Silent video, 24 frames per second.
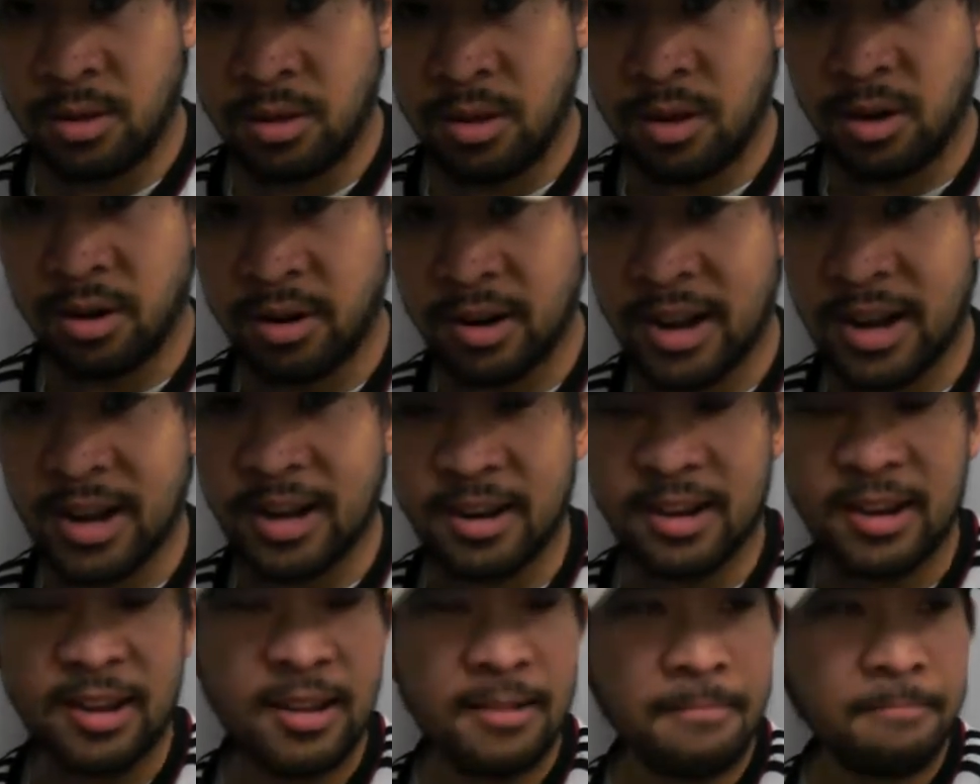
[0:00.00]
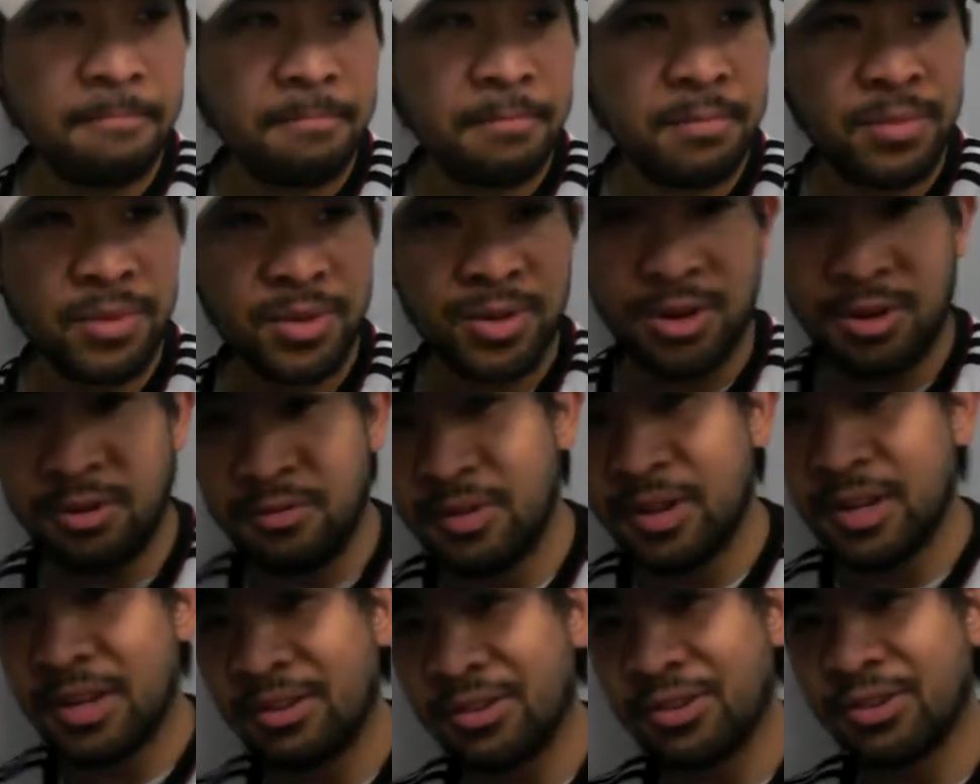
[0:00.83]
All right, two
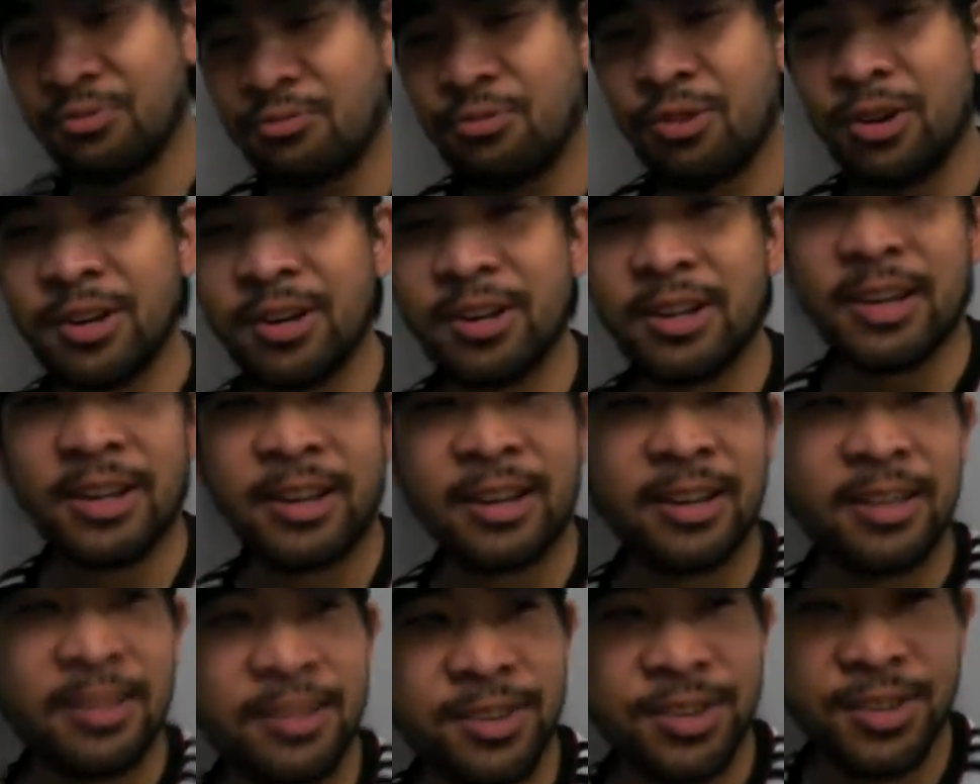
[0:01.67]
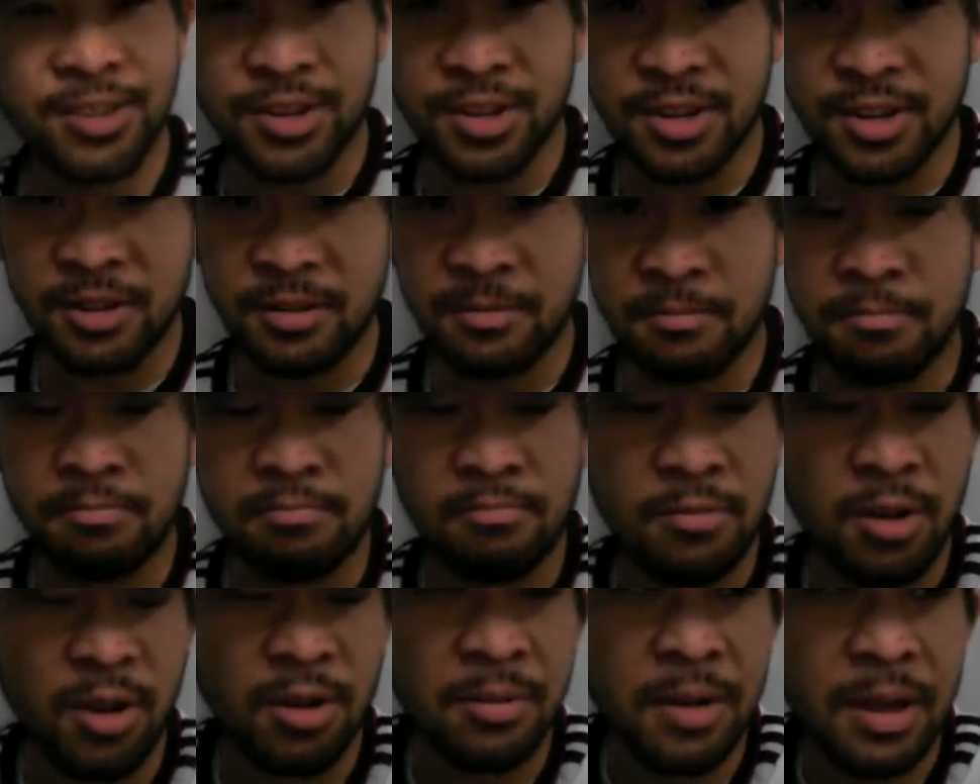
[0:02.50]
videos in one day. This is a,
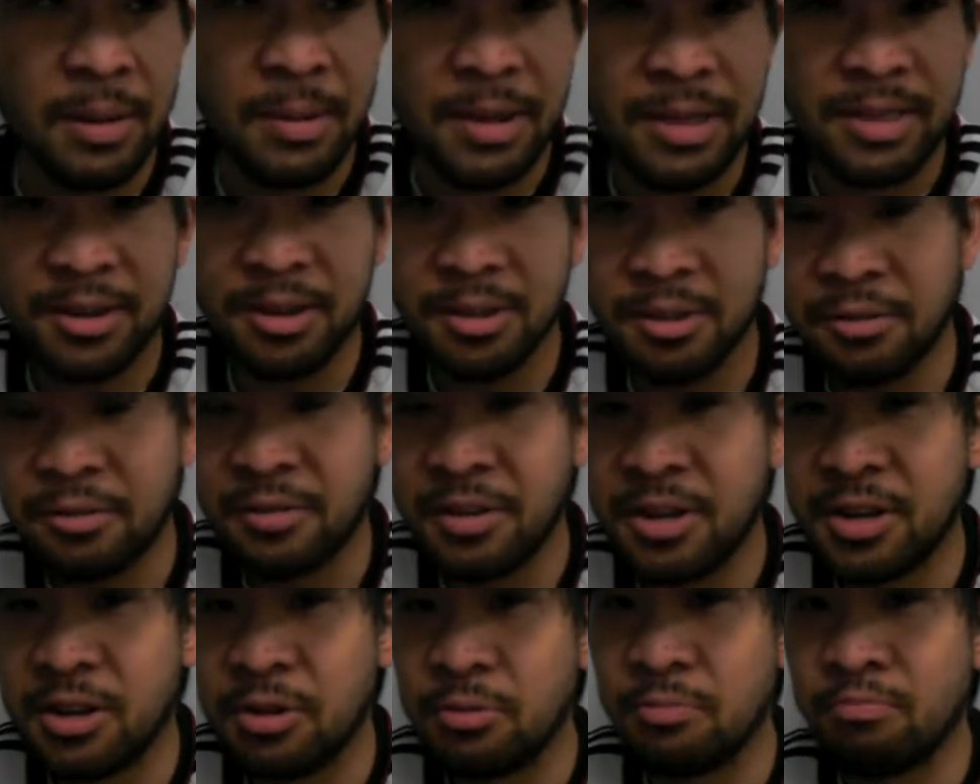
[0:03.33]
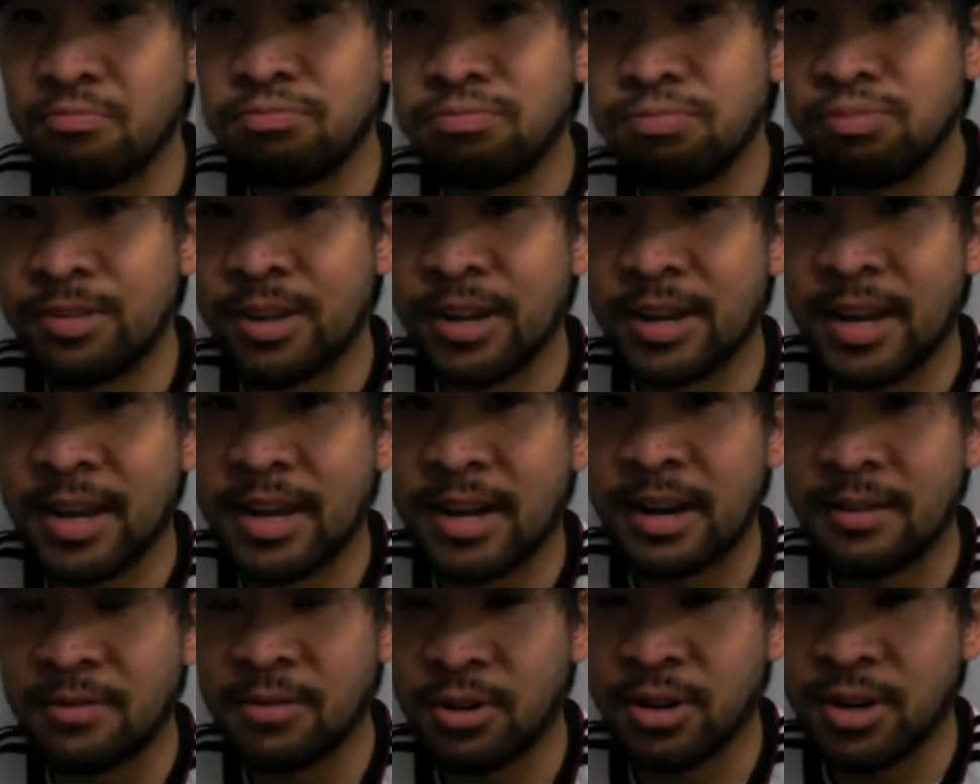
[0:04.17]
well, I made the other video the
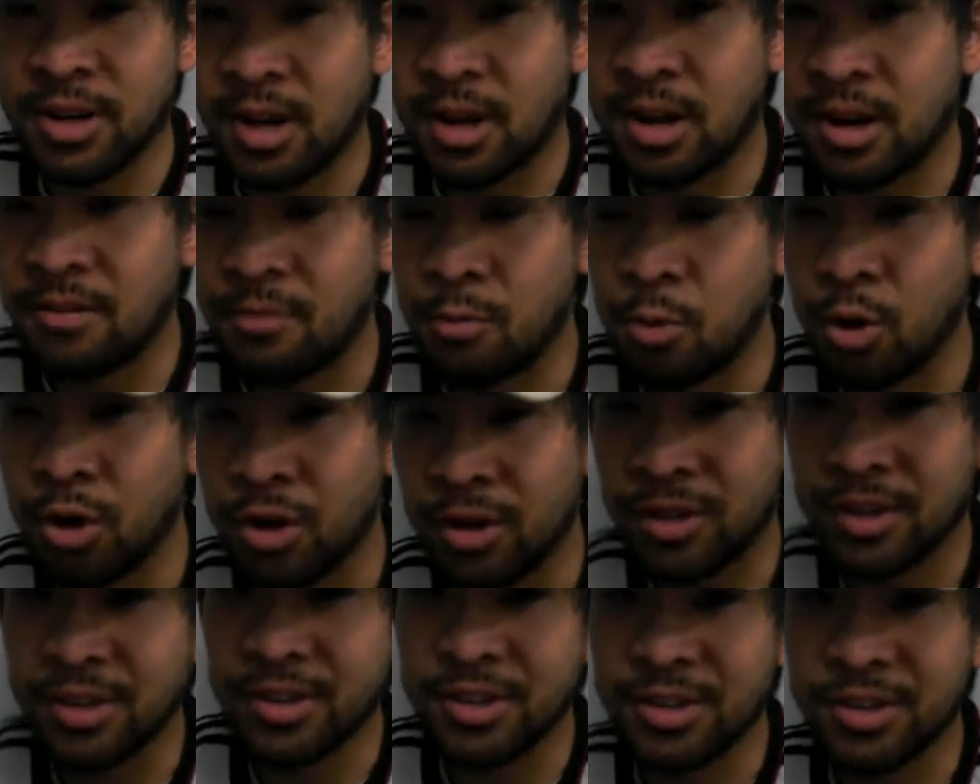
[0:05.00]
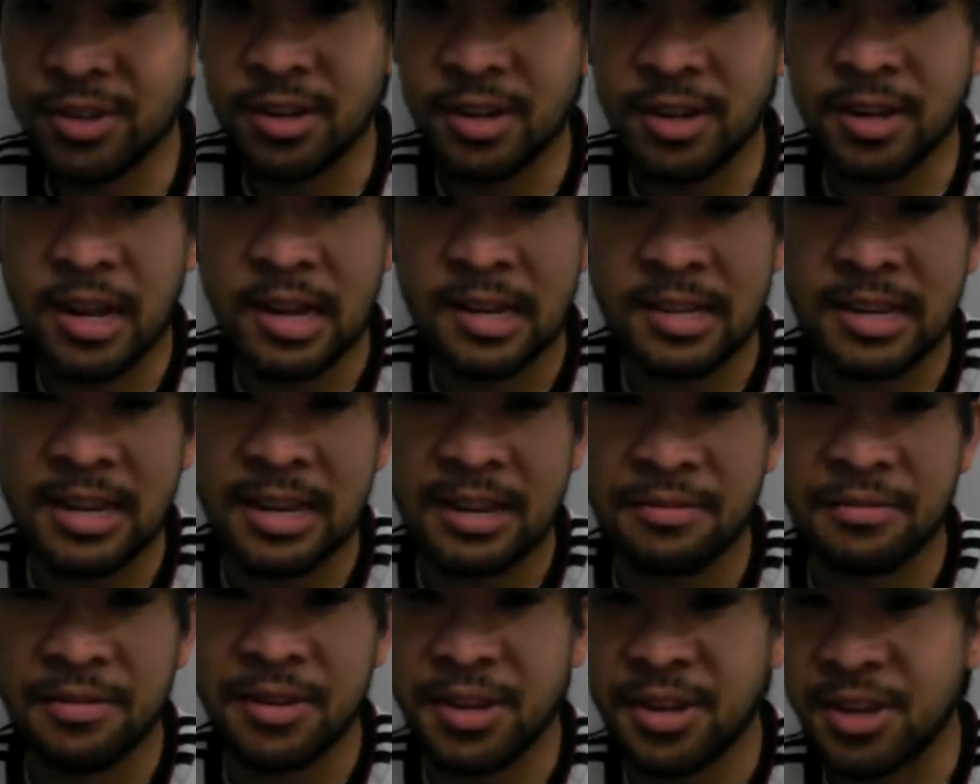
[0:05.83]
night after I got off work. This is a
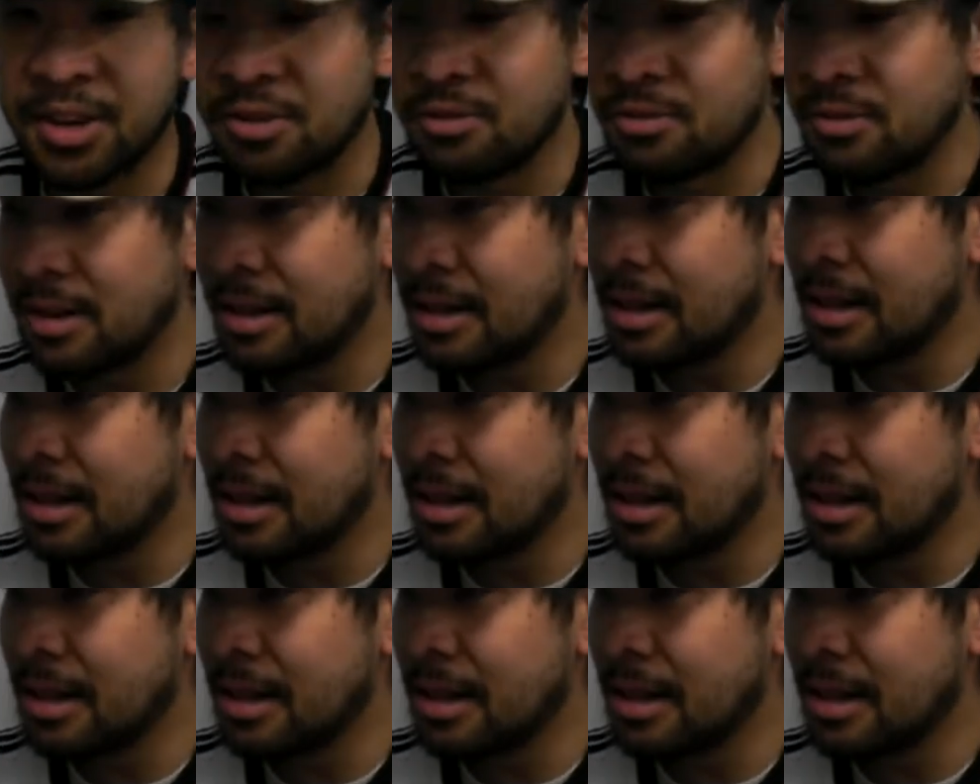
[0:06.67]
day video.